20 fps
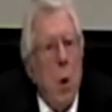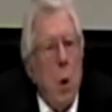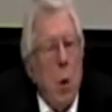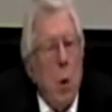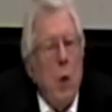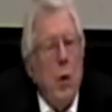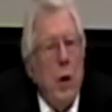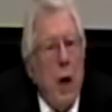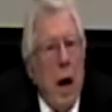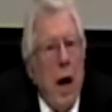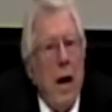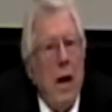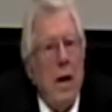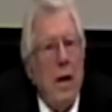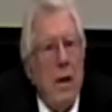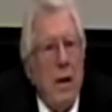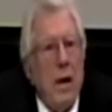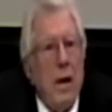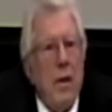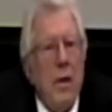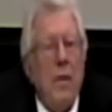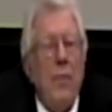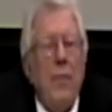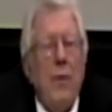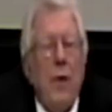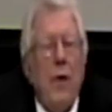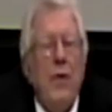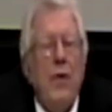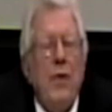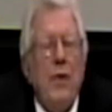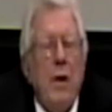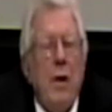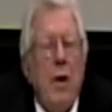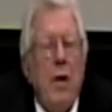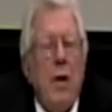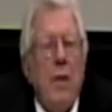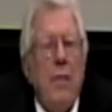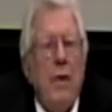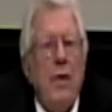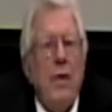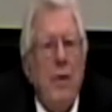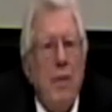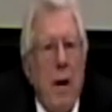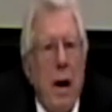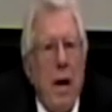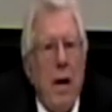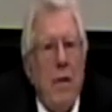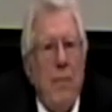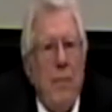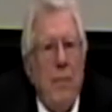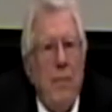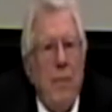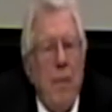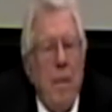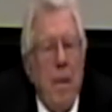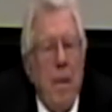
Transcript: who died in the first year of his life.